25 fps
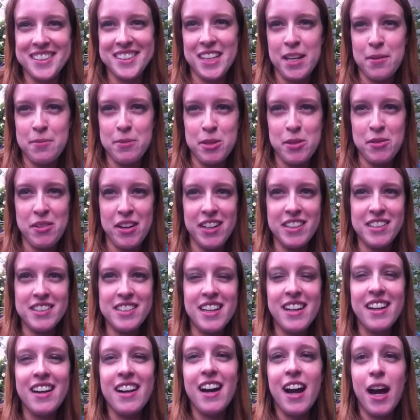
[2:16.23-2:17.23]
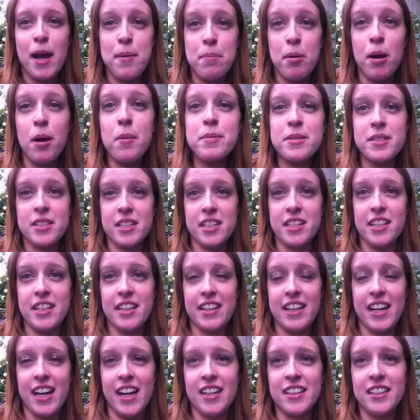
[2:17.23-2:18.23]
I'm so nice. I purposely
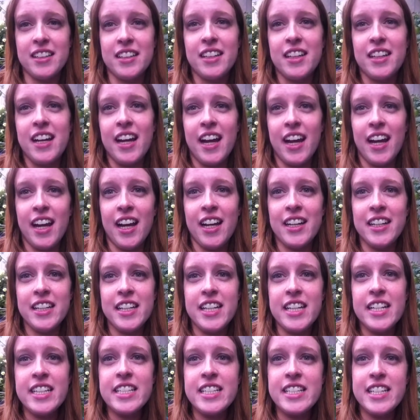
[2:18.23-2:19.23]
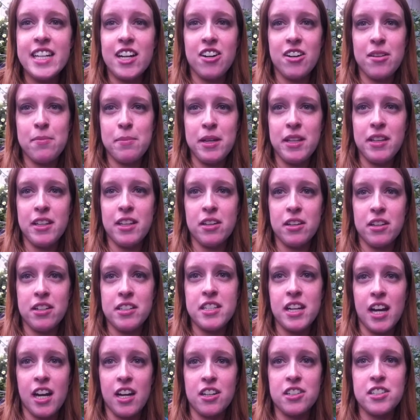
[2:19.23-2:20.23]
did that. And he stared at me the
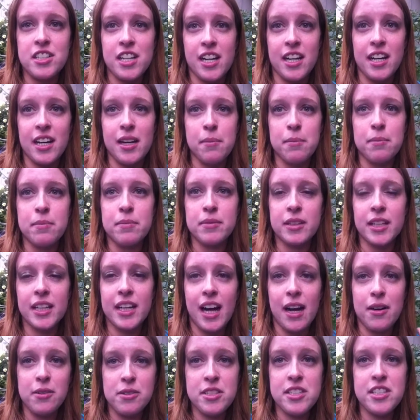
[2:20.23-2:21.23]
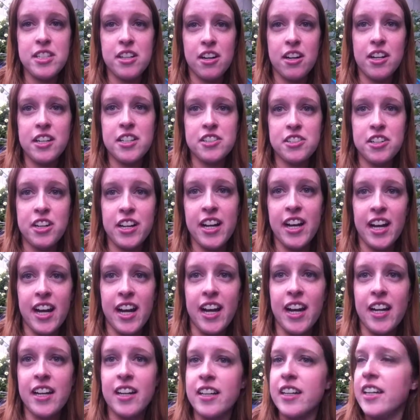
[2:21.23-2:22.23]
entire time. Like, I was staring straight
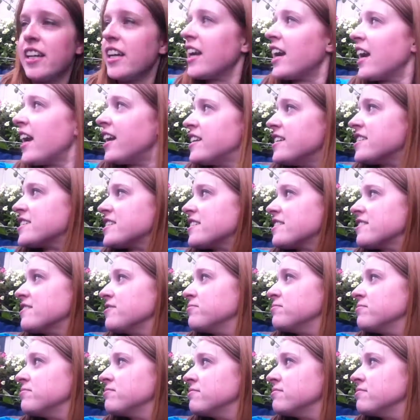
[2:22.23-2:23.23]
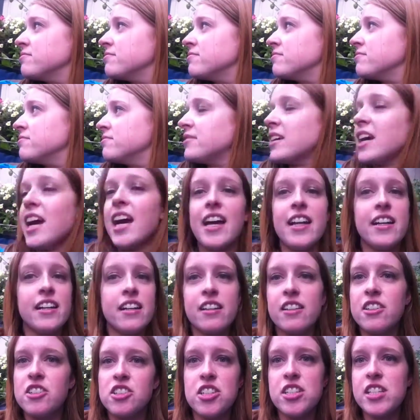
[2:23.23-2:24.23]
ahead, and he had his head
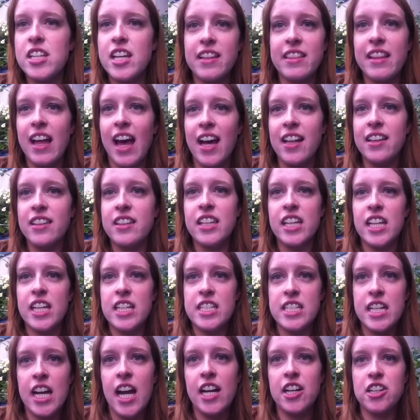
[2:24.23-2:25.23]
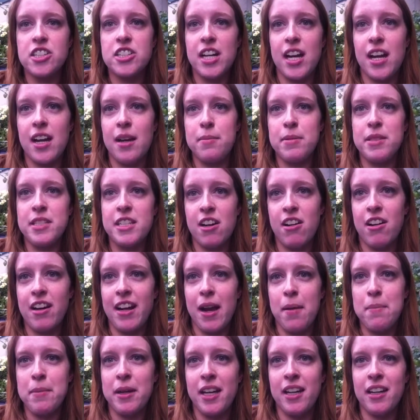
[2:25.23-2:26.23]
just like that the entire time staring
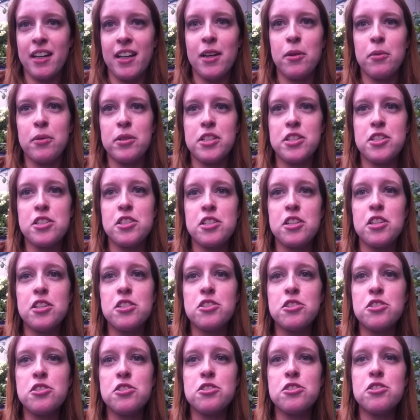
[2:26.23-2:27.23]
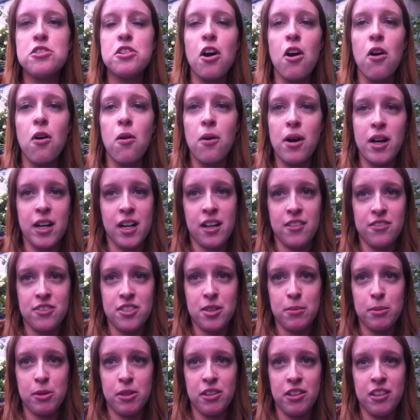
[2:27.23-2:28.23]
at me. It was so
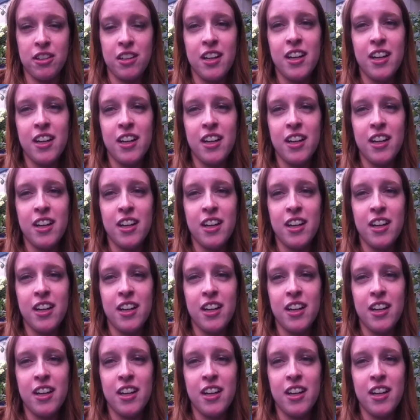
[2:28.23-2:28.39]
uncomfortable.